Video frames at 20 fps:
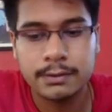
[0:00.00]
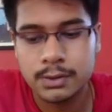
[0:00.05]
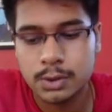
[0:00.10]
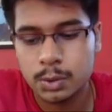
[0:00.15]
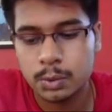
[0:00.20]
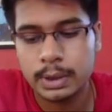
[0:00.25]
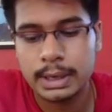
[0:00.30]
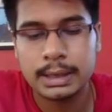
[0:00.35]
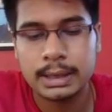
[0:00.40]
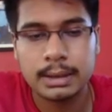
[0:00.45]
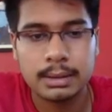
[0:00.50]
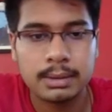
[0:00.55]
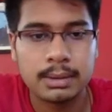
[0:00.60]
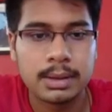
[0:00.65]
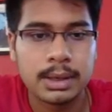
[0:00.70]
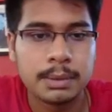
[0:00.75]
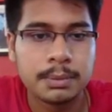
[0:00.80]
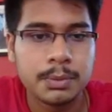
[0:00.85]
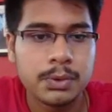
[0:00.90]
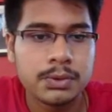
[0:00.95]
So white
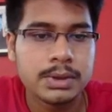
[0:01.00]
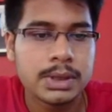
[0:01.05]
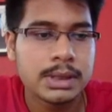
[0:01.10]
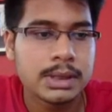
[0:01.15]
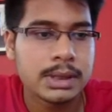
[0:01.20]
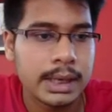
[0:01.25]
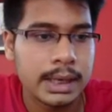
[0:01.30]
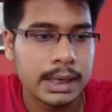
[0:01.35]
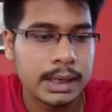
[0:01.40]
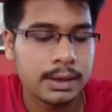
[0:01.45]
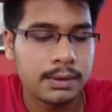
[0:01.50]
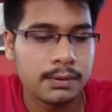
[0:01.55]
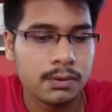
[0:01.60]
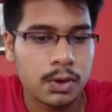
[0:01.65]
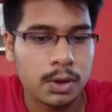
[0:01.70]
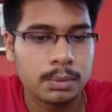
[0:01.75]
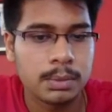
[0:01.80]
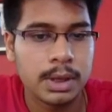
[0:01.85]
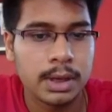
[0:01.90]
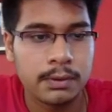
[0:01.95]
removes his knight
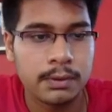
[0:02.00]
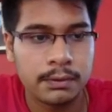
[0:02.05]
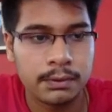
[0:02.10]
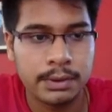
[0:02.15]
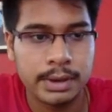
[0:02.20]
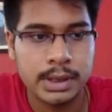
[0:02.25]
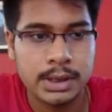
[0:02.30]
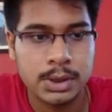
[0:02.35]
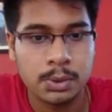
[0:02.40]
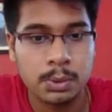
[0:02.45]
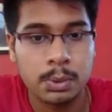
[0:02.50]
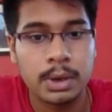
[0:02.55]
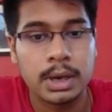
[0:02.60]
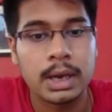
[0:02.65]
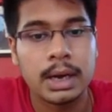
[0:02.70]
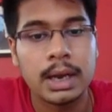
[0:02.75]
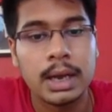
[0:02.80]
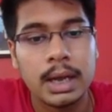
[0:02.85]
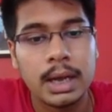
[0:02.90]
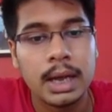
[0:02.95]
from the f5 square,